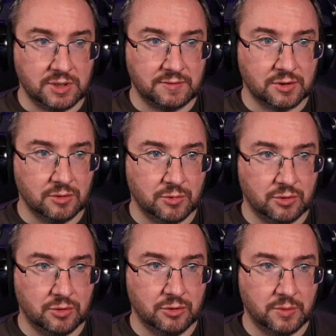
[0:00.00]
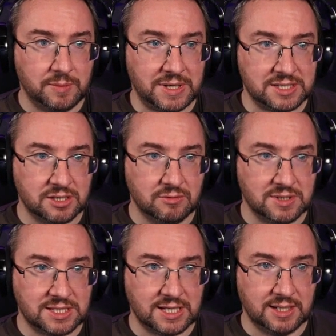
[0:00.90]
To come all the way back to the
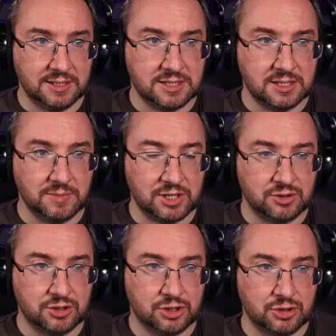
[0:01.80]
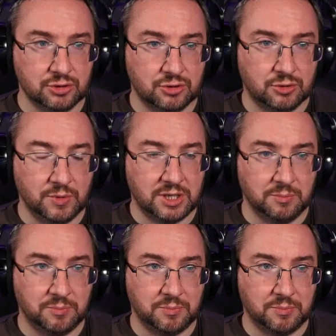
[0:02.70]
utility to make sure we could